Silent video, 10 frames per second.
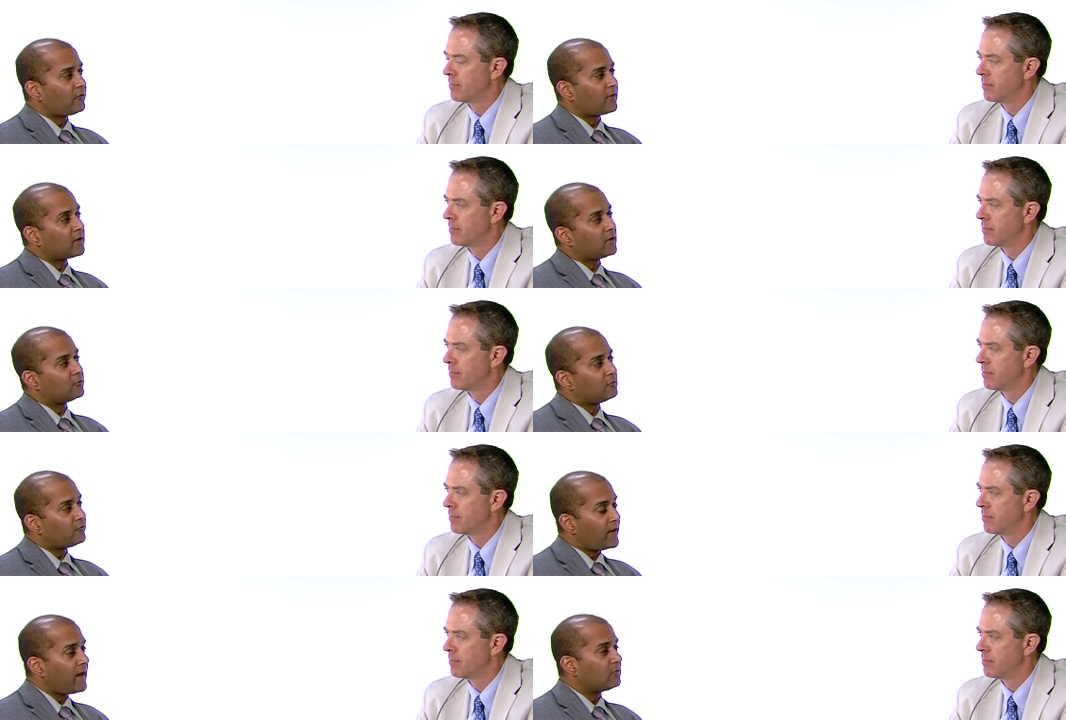Speaker 1: ASEAN
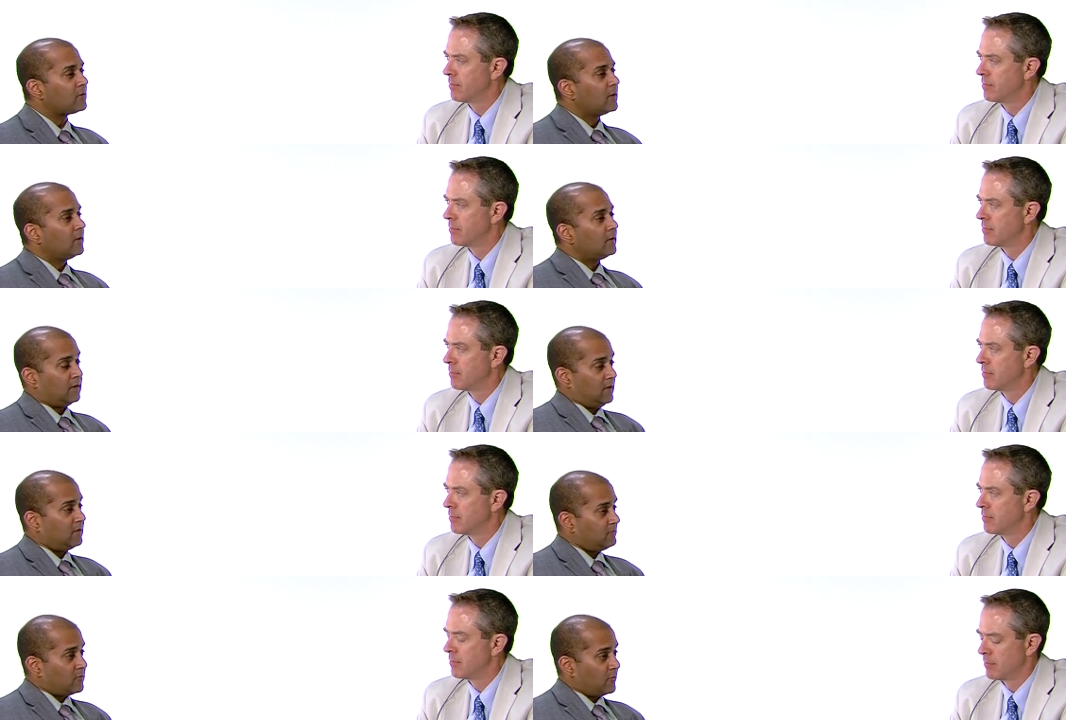countries have,
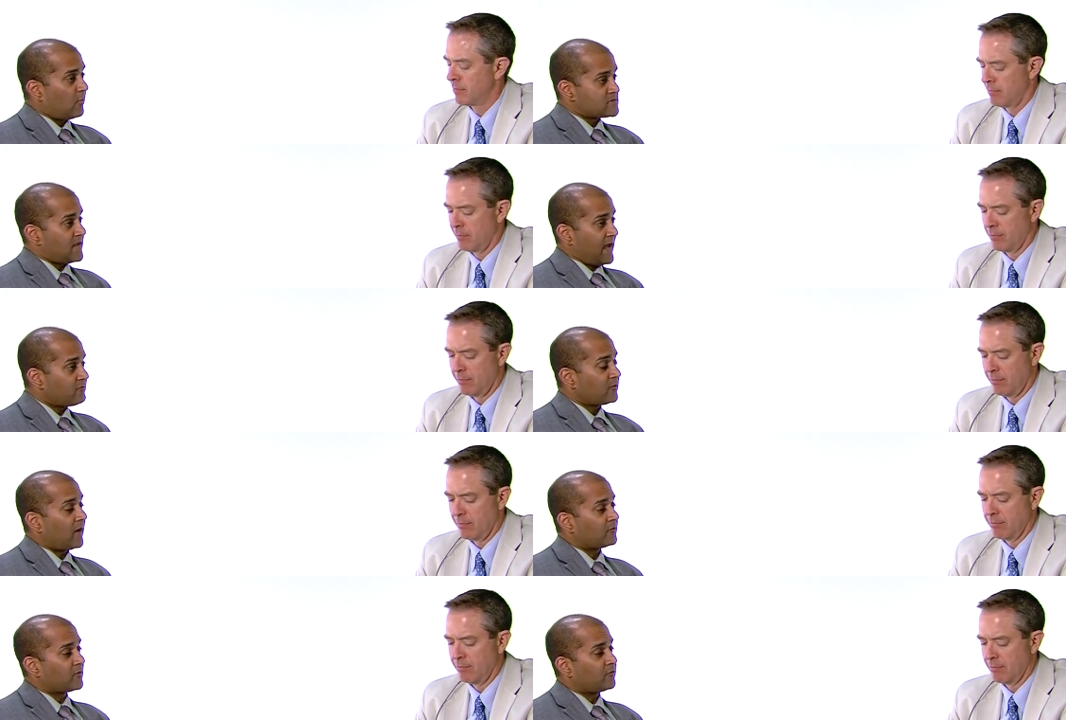even the ones that have
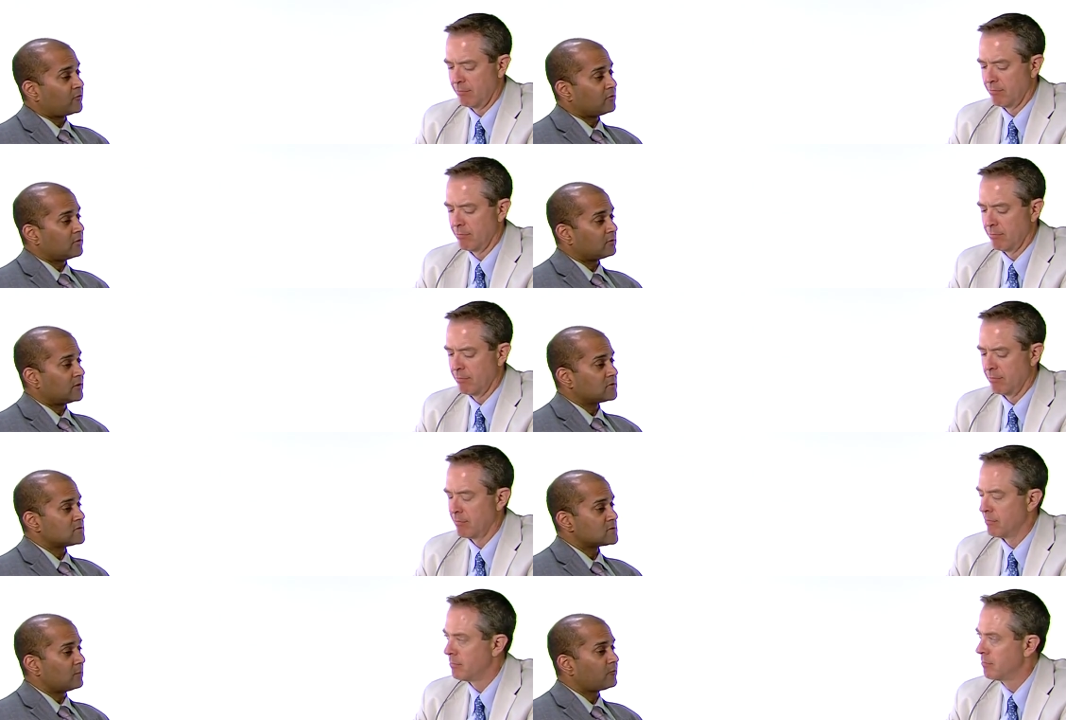outside security
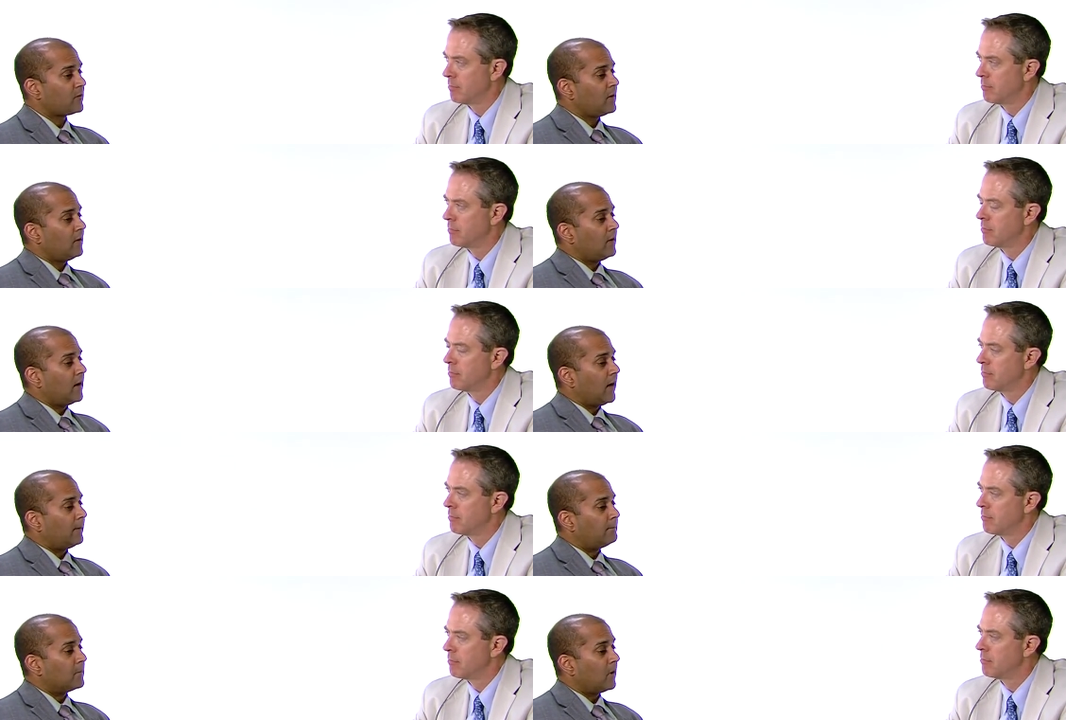relationships,
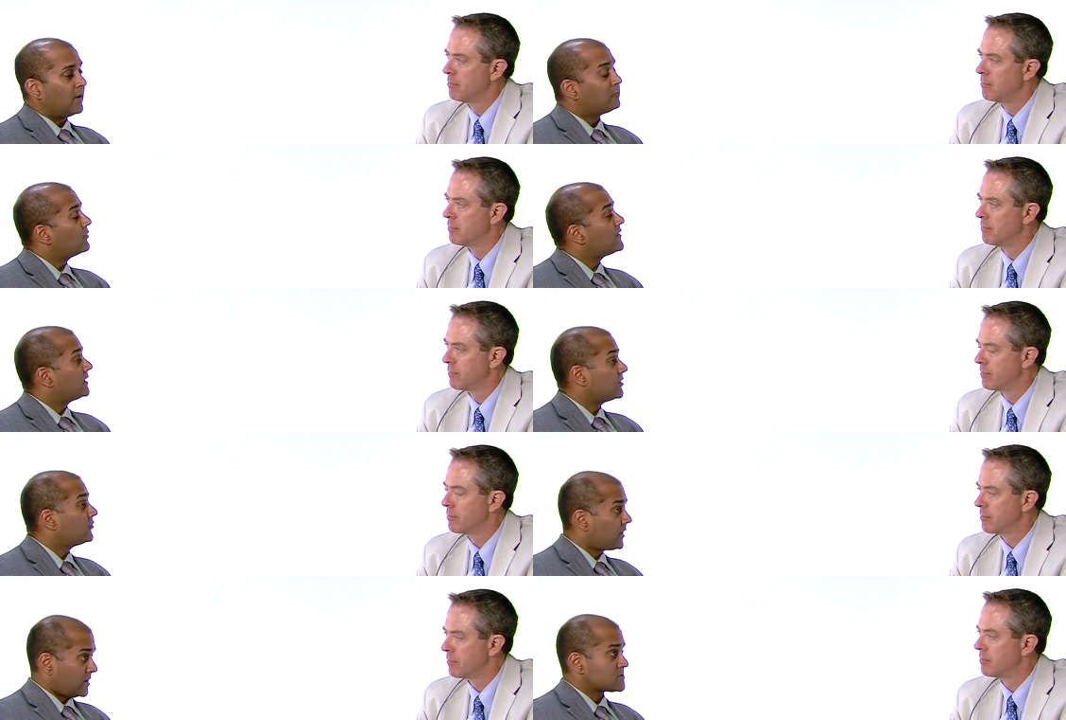um, is with the United
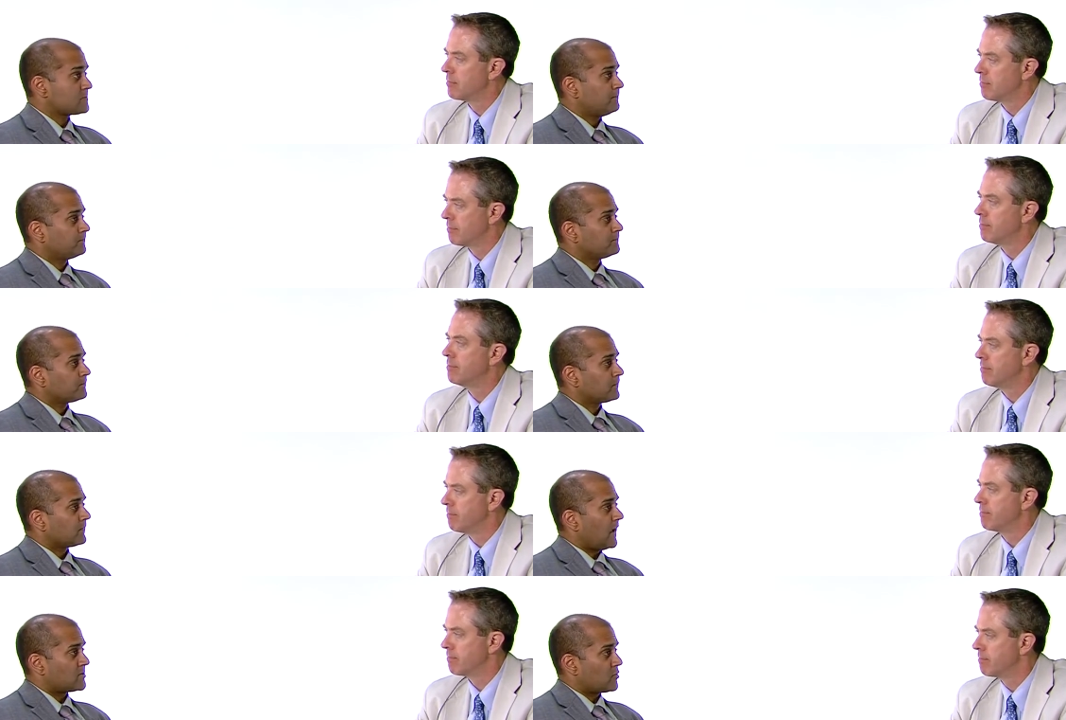States. Hmm.
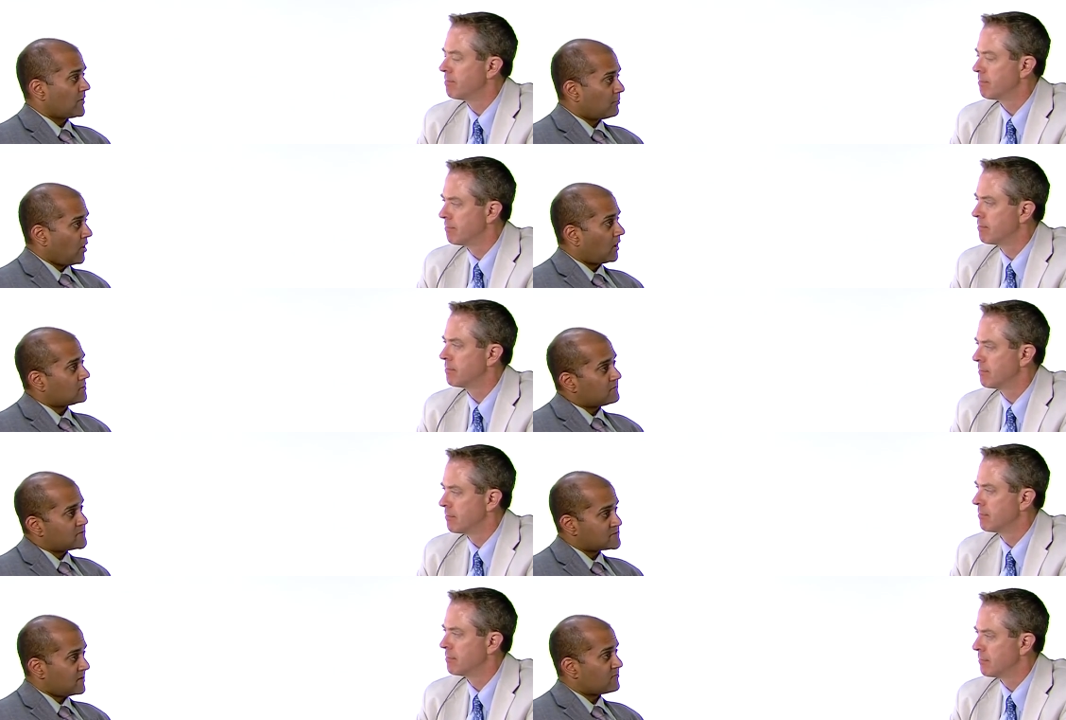And so they're part of
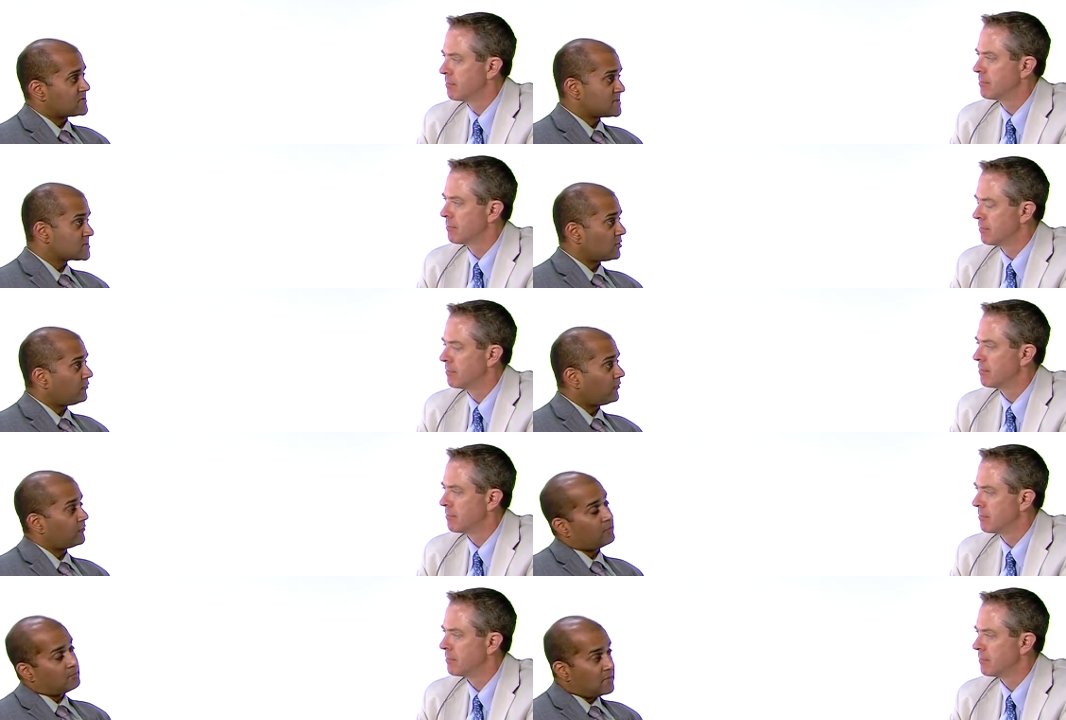the San Francisco
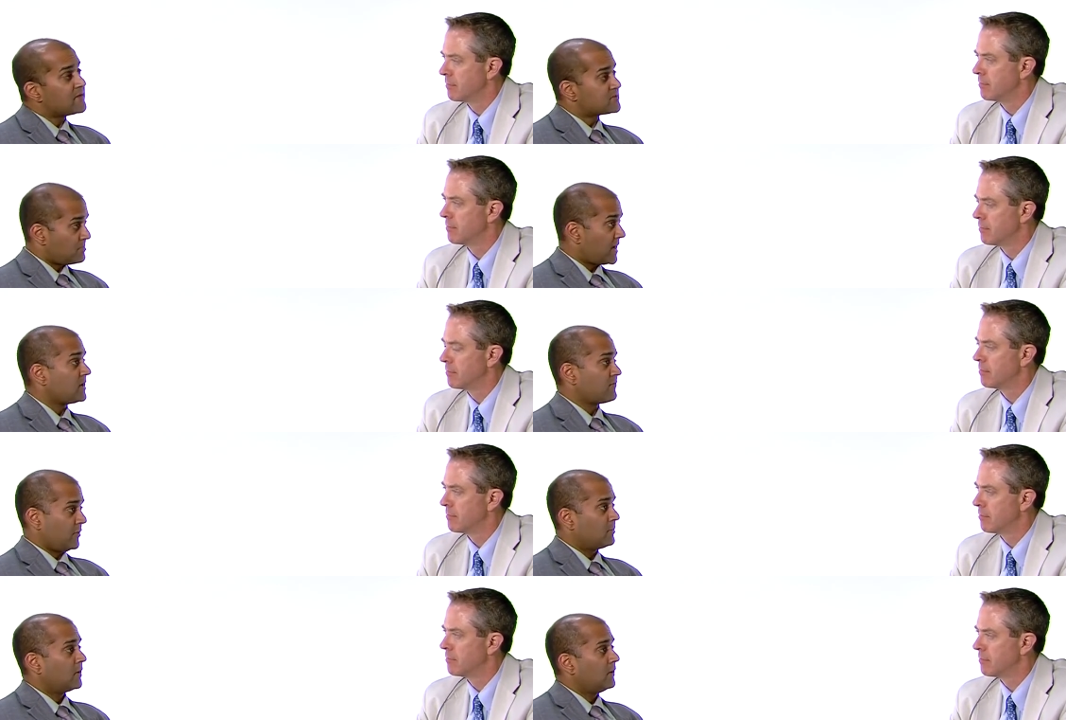system, at least many of
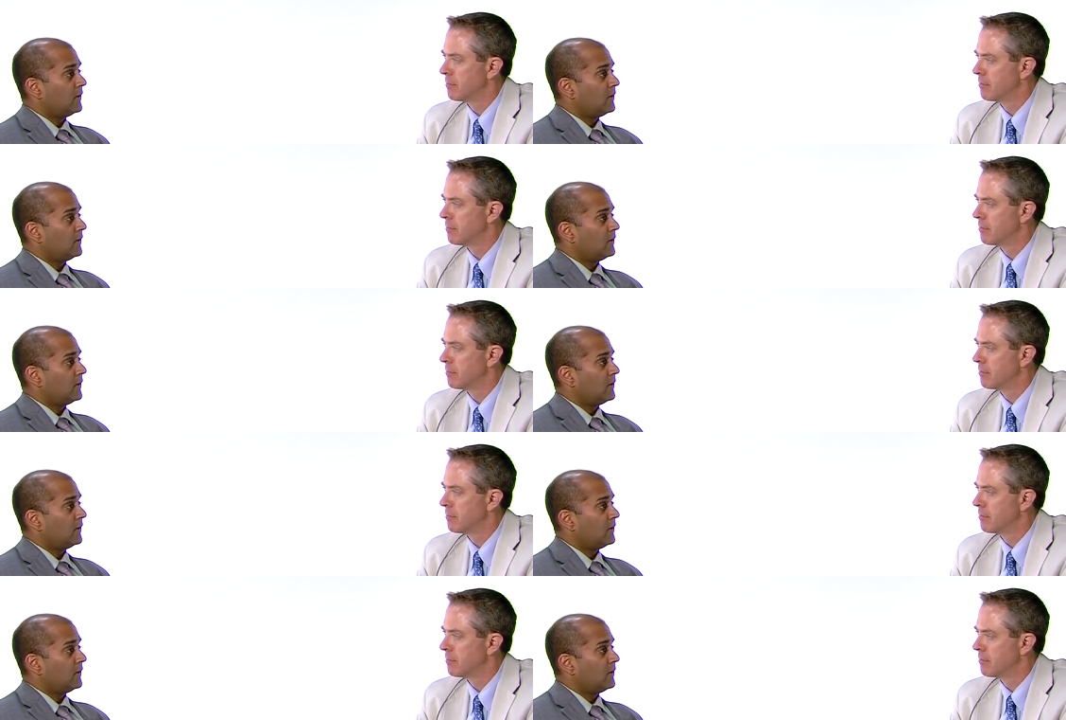them,